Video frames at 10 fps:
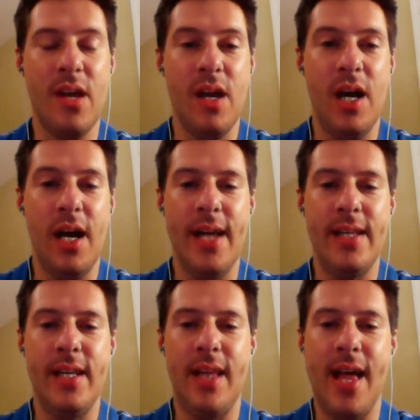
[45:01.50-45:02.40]
I
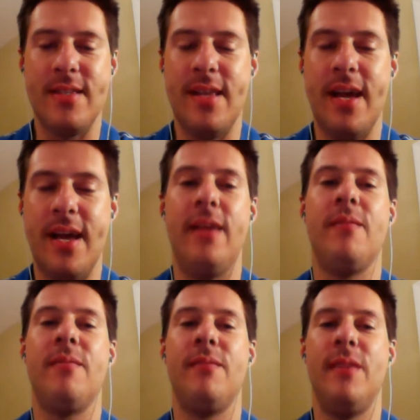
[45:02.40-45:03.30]
did it last night.
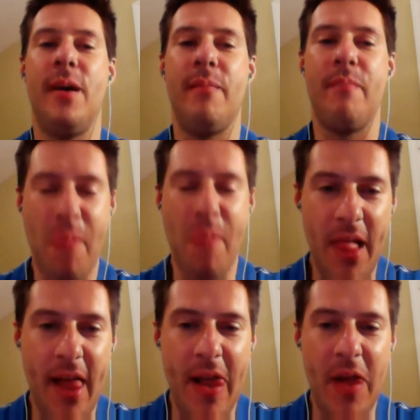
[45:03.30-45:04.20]
Yeah.
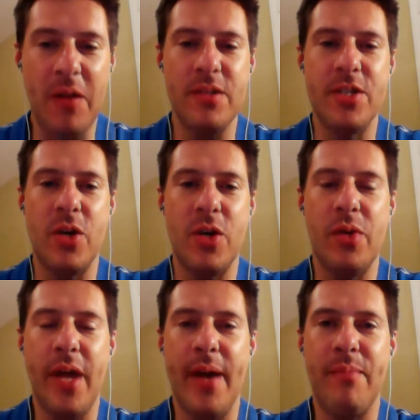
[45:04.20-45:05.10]
So
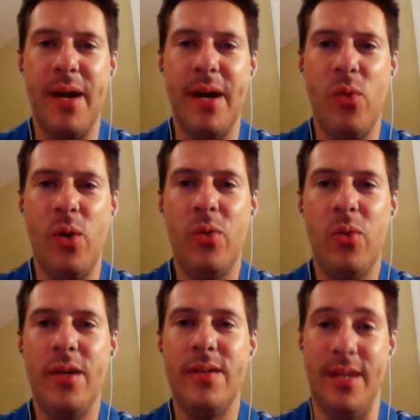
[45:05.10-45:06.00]
yeah,
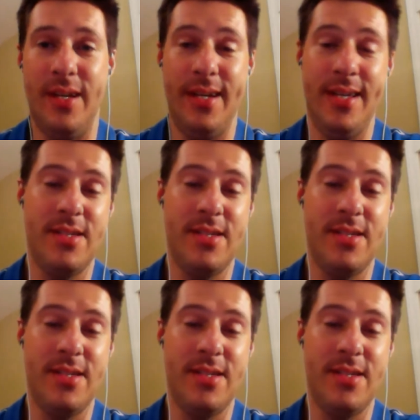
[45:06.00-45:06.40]
what it's